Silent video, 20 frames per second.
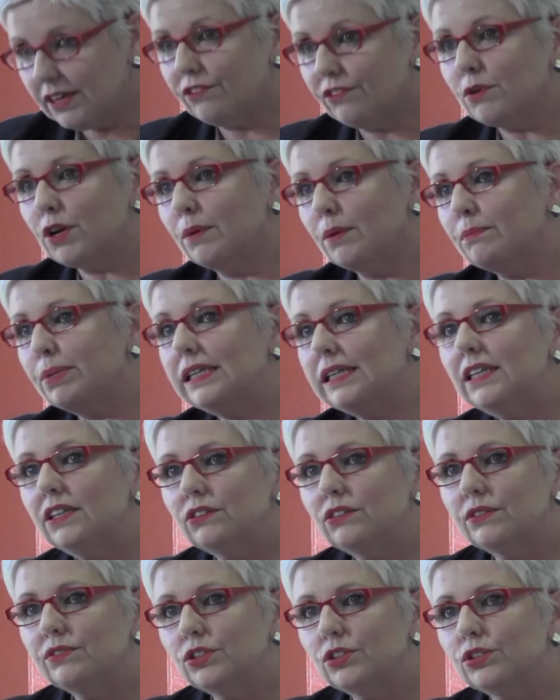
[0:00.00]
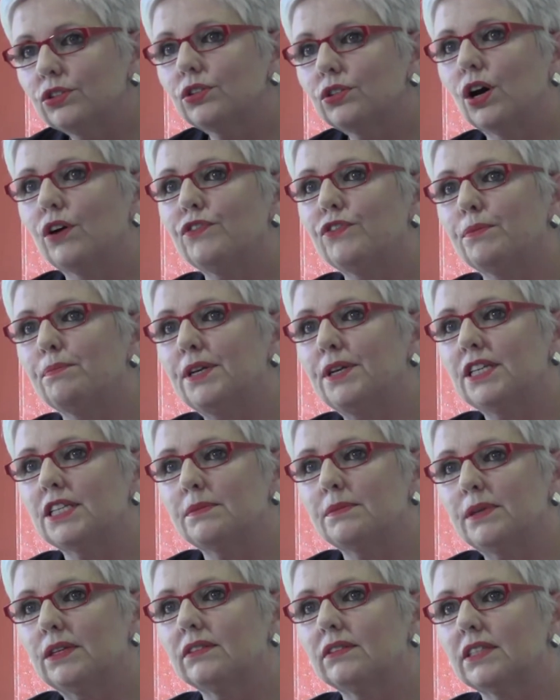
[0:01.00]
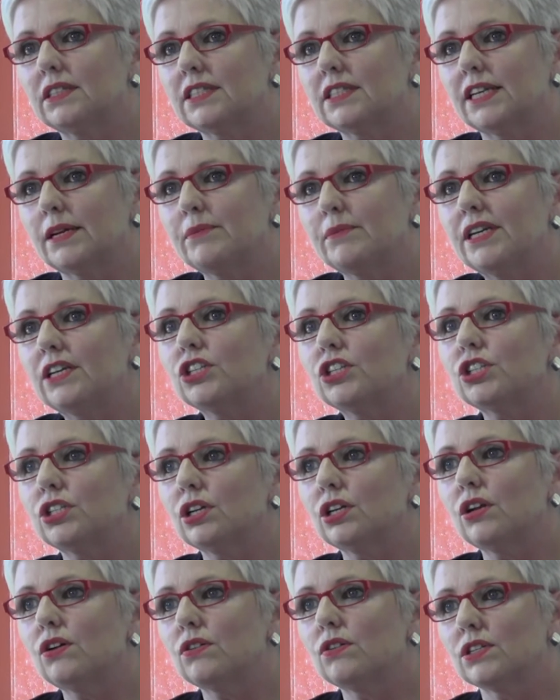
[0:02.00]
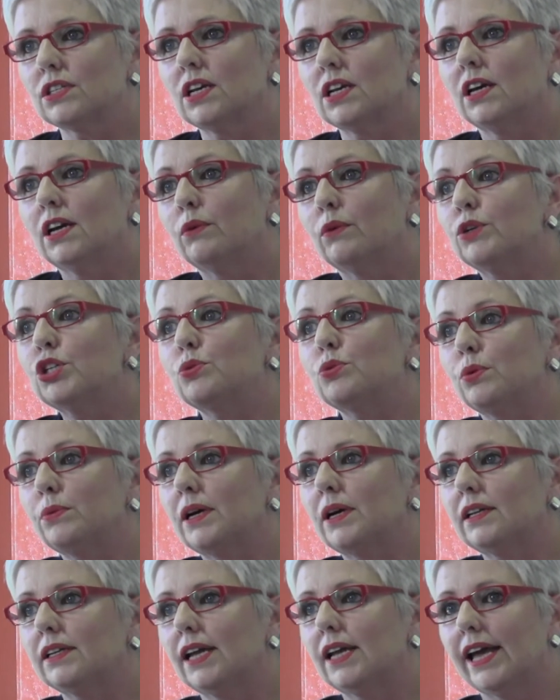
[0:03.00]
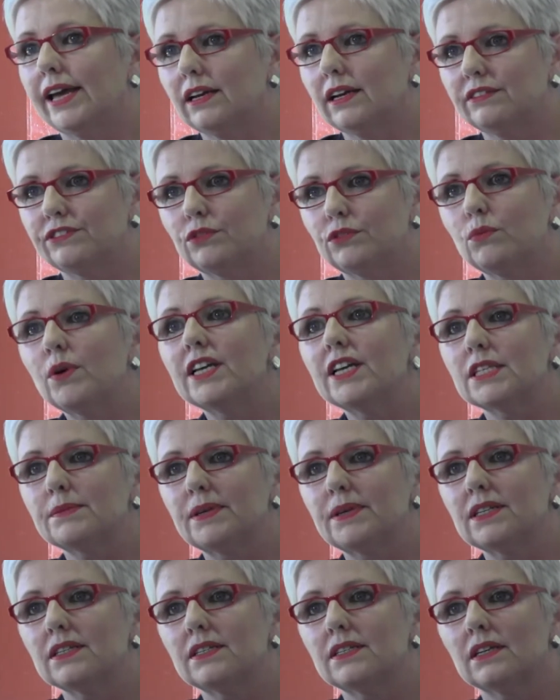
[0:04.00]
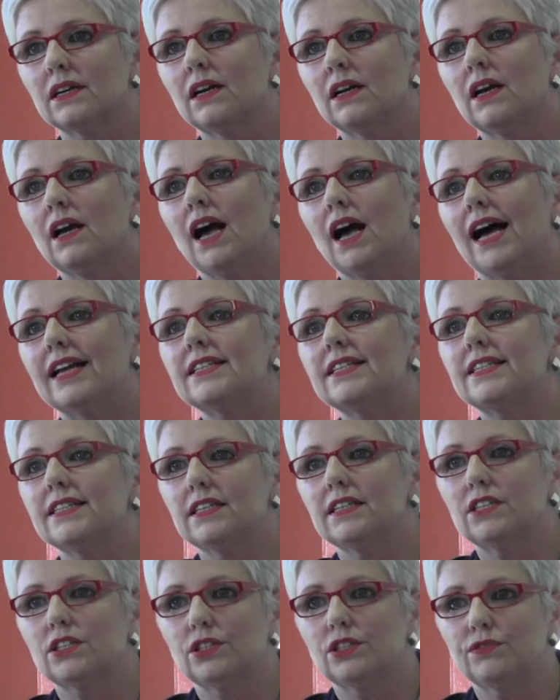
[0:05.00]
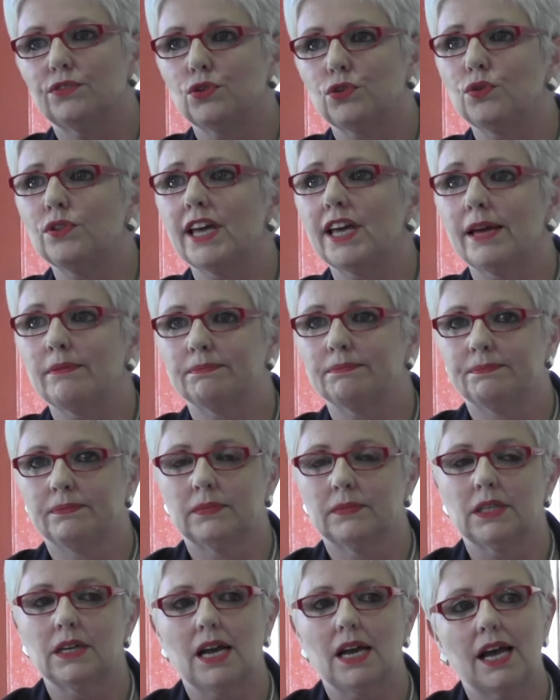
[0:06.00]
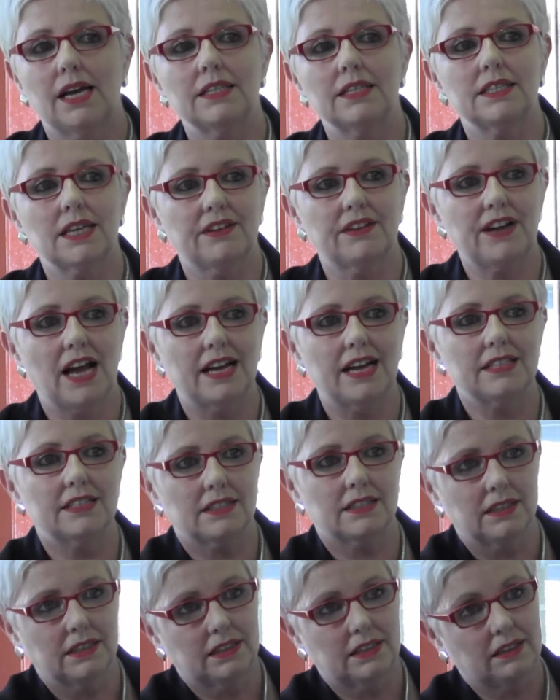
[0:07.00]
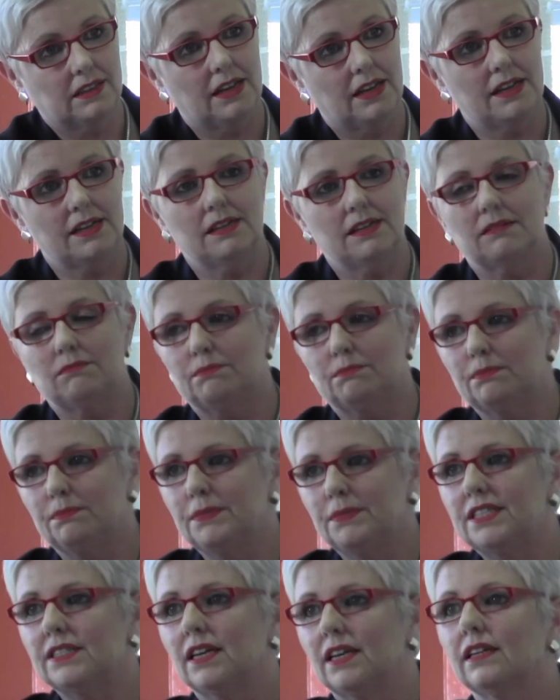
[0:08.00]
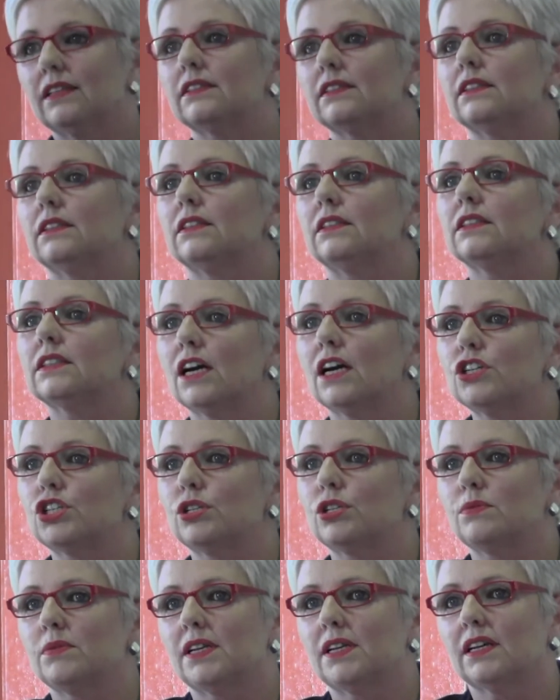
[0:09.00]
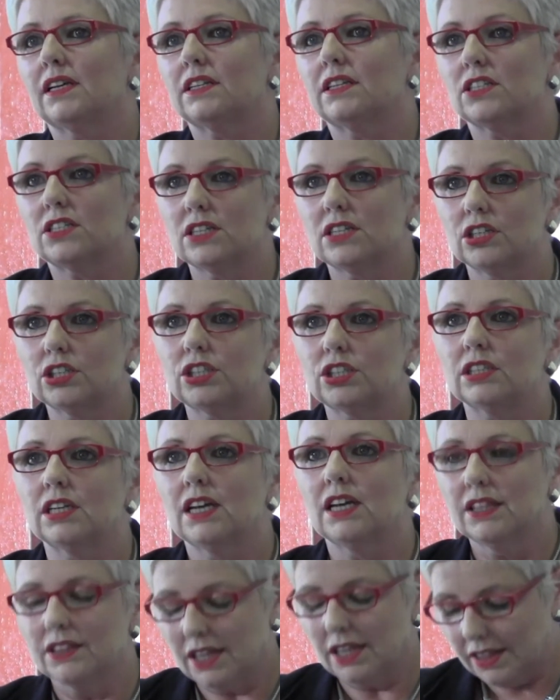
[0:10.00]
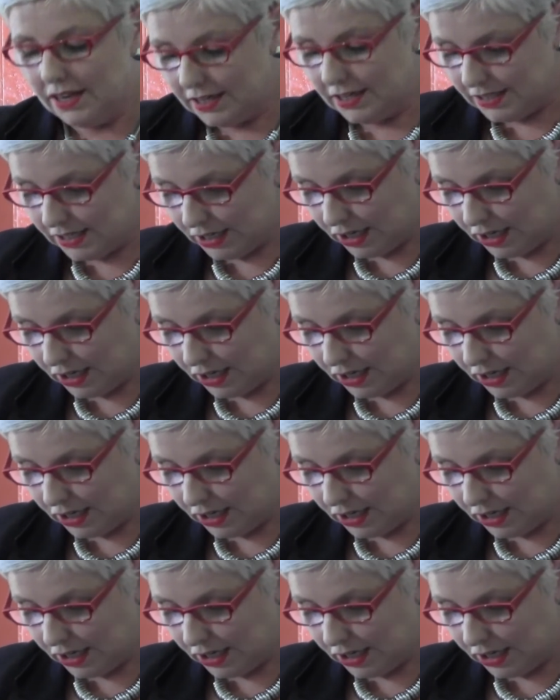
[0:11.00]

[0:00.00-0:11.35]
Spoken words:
need a complete review of the piecemeal discrimination laws, which we will inherit from Westminster, and seek to review them. And I've had meetings and discussions with Nicola Sturgeon that there